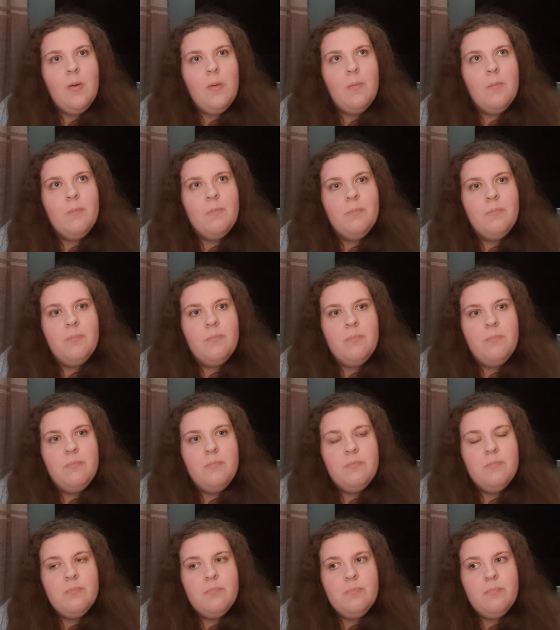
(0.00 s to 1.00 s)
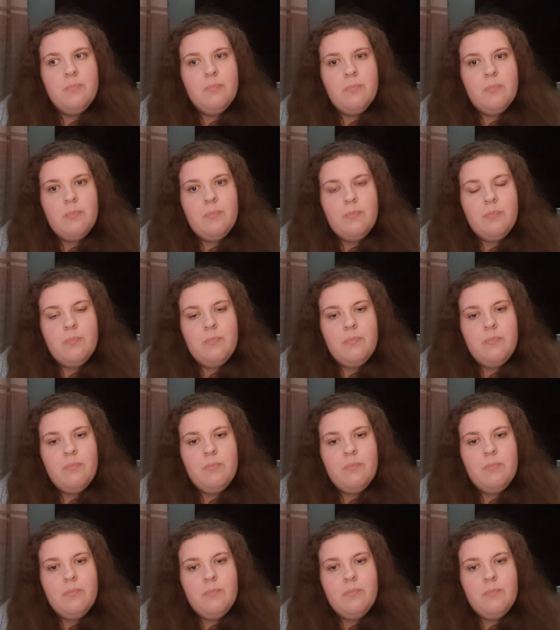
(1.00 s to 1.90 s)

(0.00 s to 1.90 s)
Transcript: (silence)